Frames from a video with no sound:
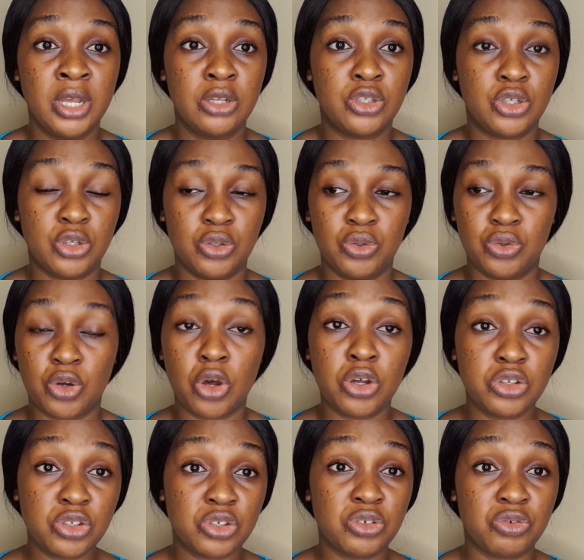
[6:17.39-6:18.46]
to
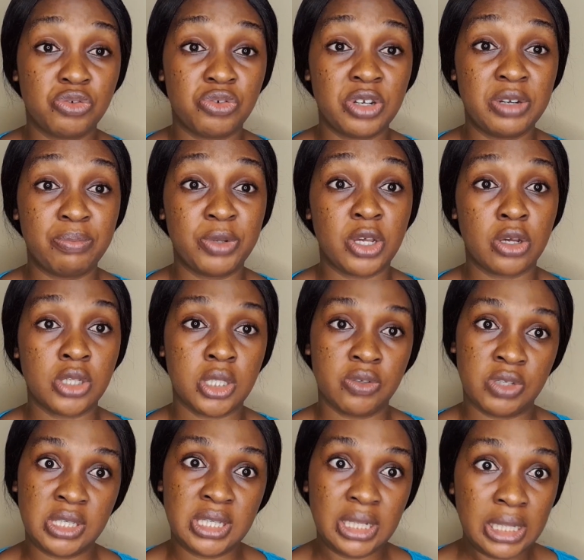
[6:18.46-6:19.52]
concentrate because of
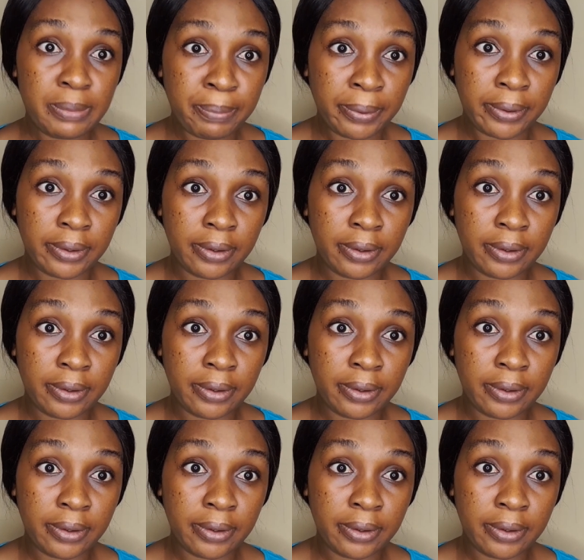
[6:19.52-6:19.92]
sleep